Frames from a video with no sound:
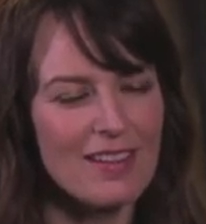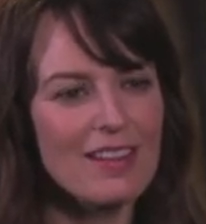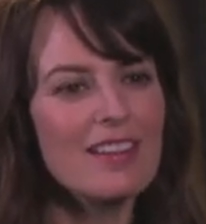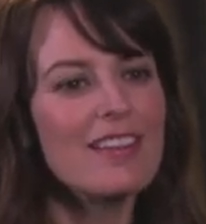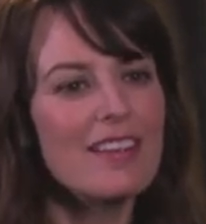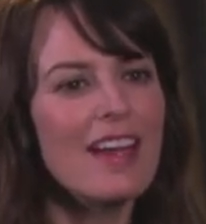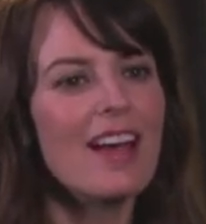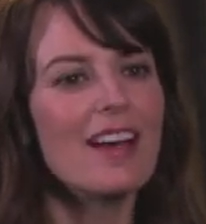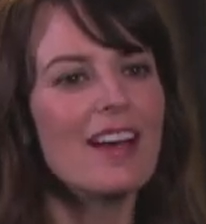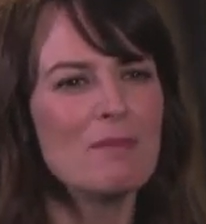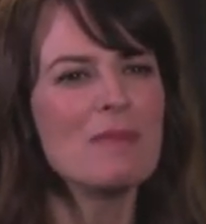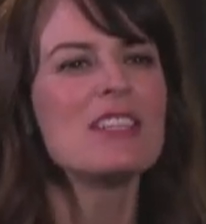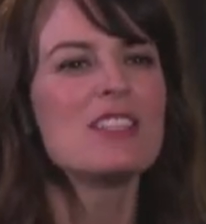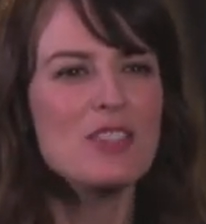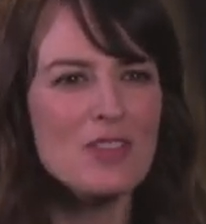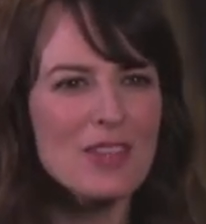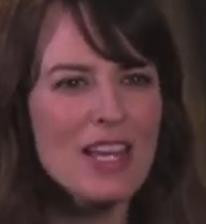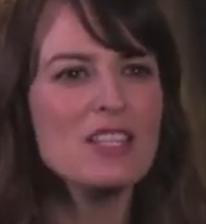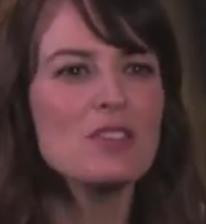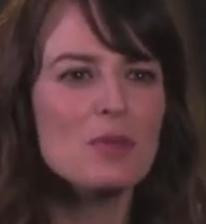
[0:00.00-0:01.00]
Yeah, me
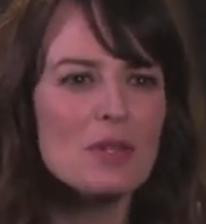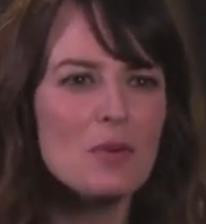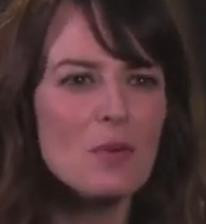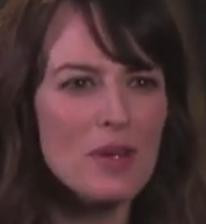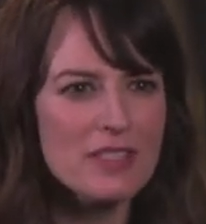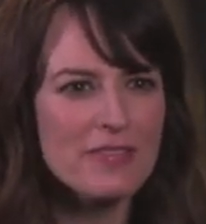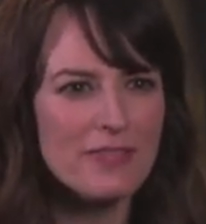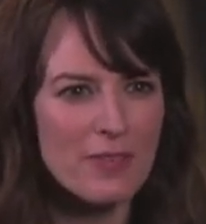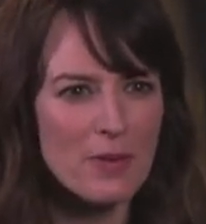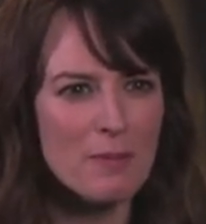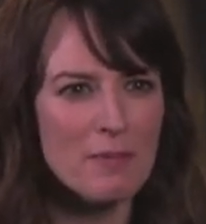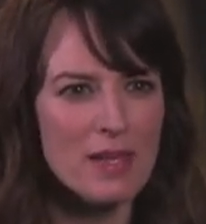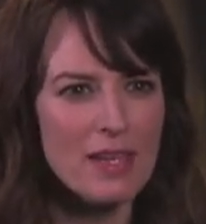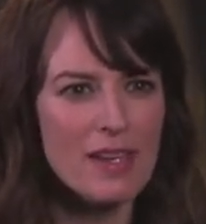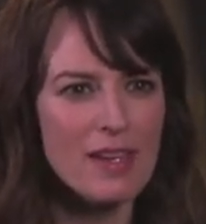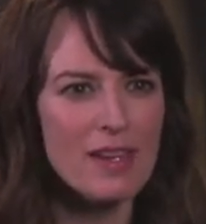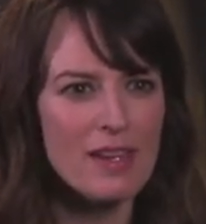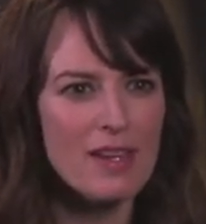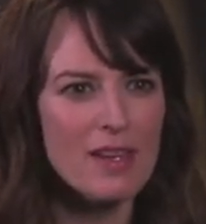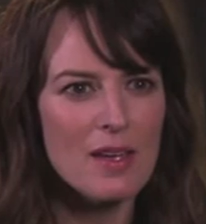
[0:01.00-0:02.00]
too. That's what it was for
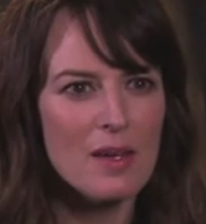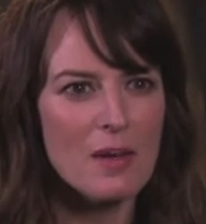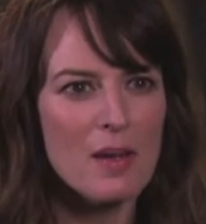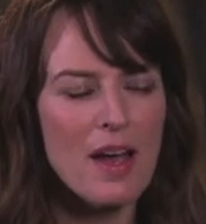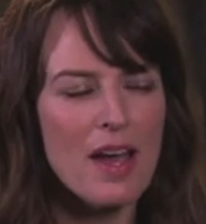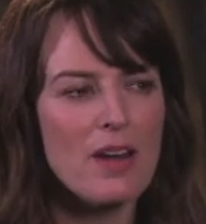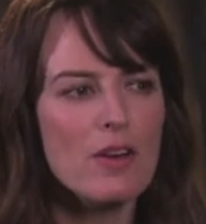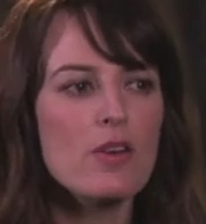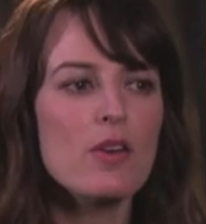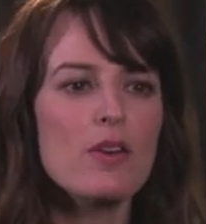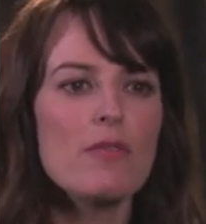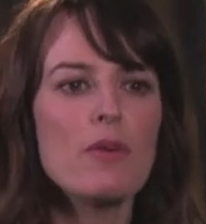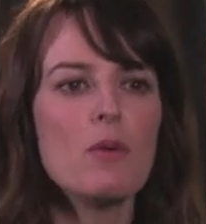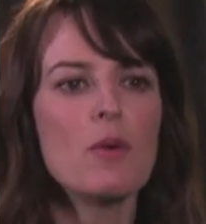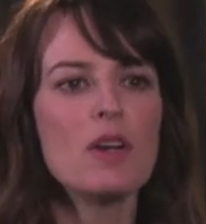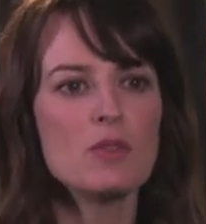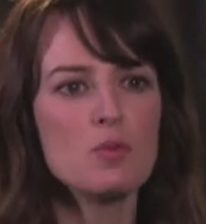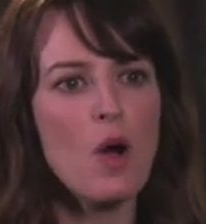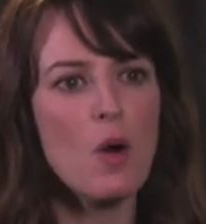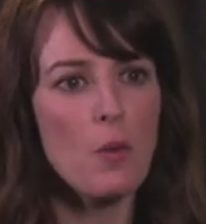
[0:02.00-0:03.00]
me. I don't know if it
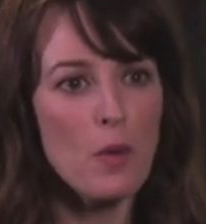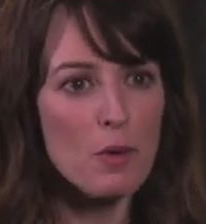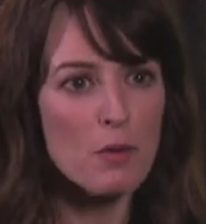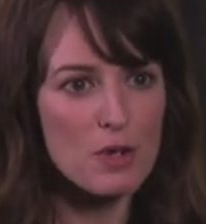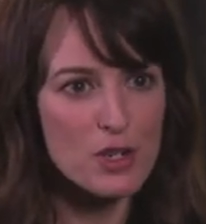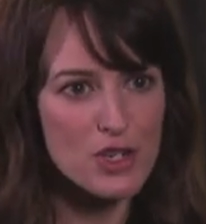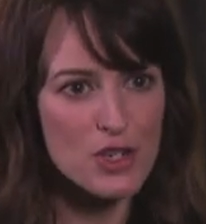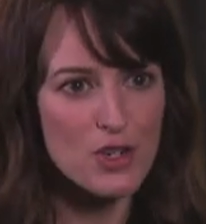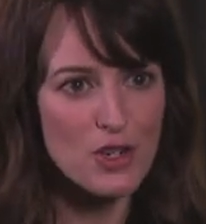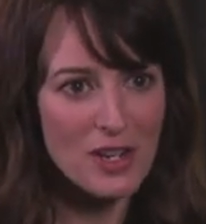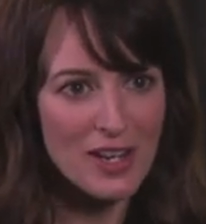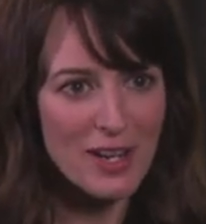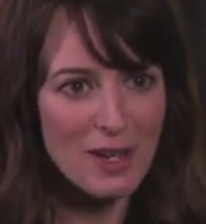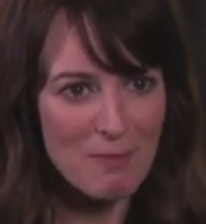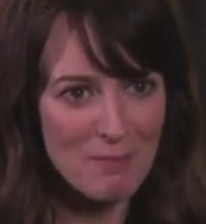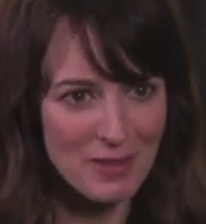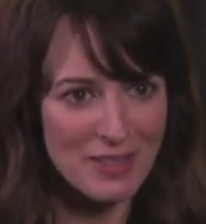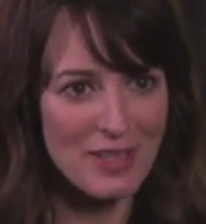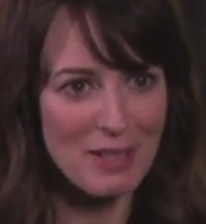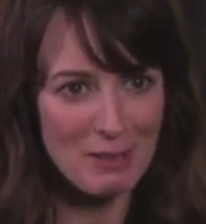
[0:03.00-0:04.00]
was while we were shooting
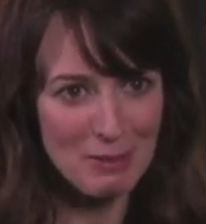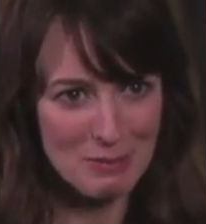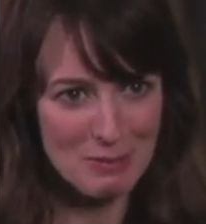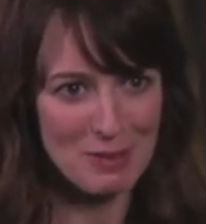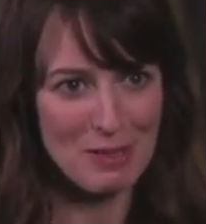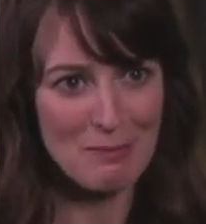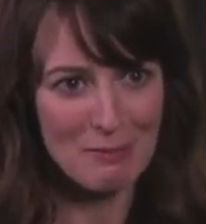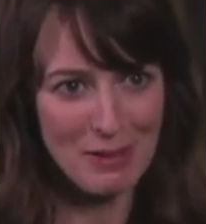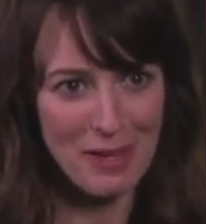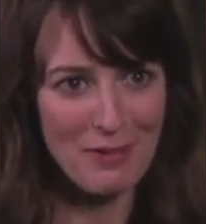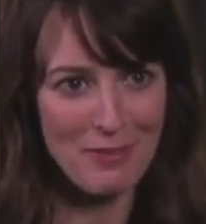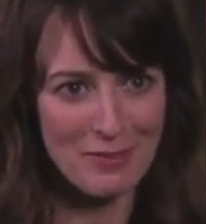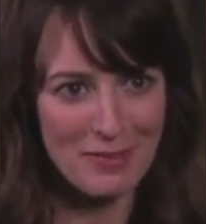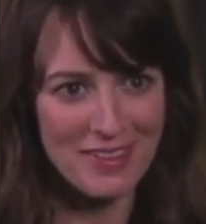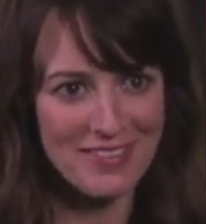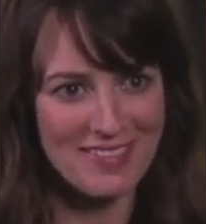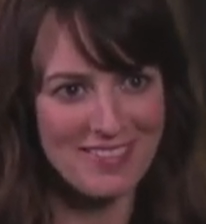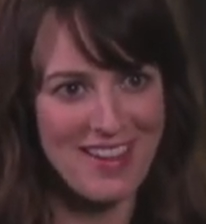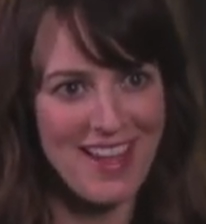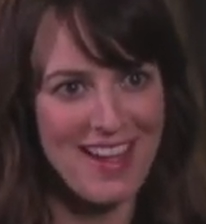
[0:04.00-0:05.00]
it, but that's what I'm left
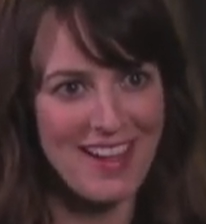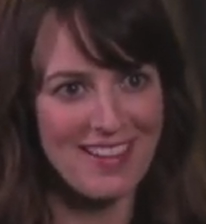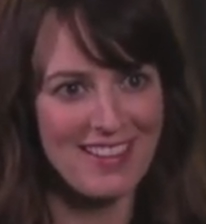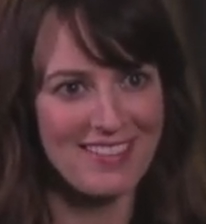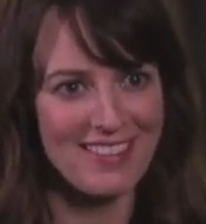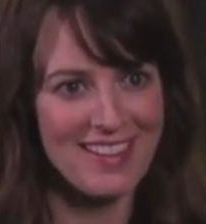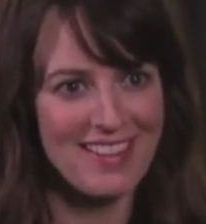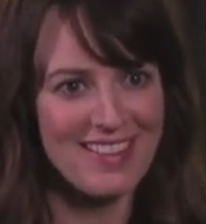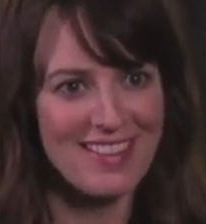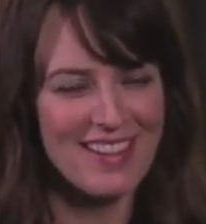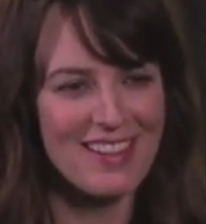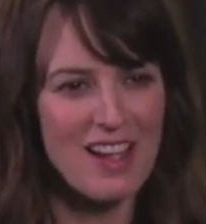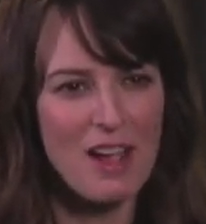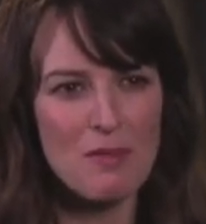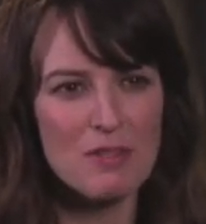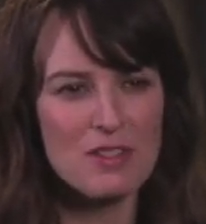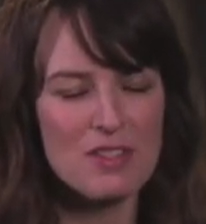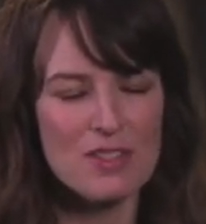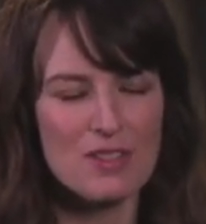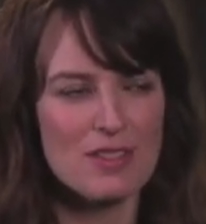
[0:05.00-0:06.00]
with now. I think I
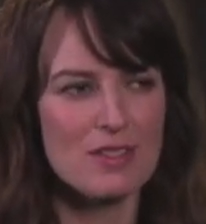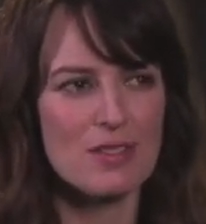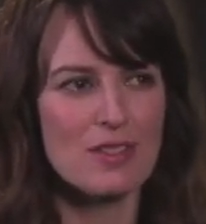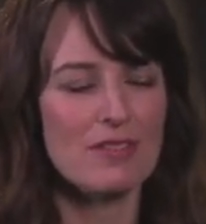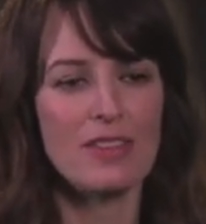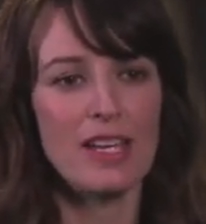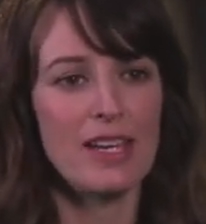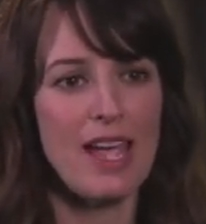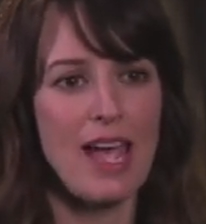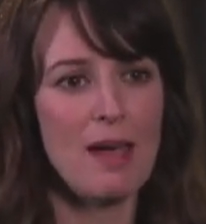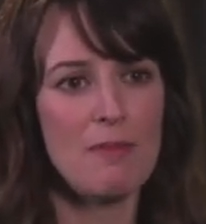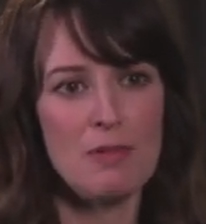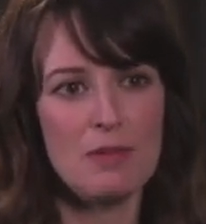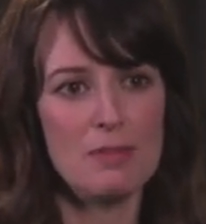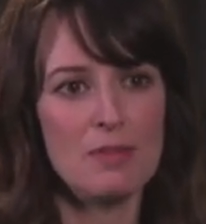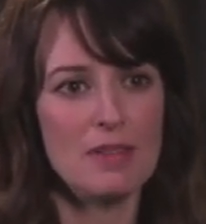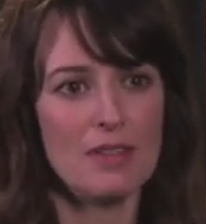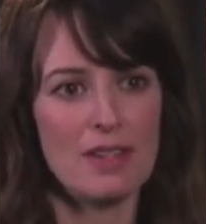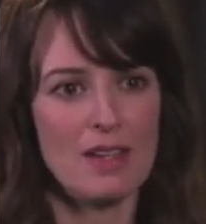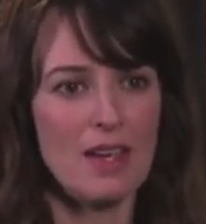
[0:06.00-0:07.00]
was just sort of like Abby,
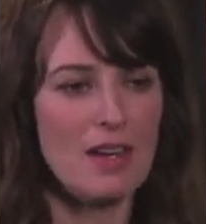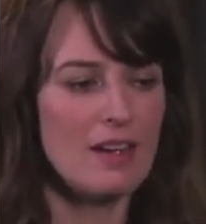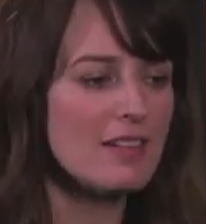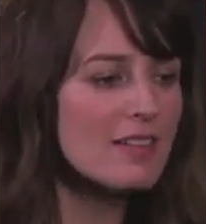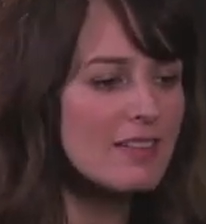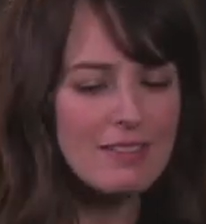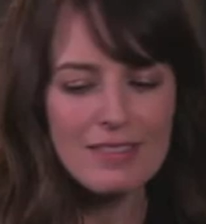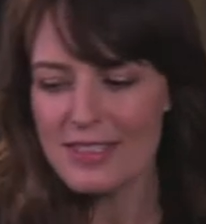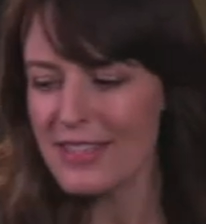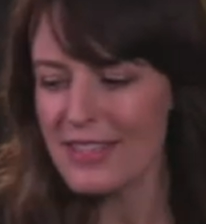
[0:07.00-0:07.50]
being like, I don't know what's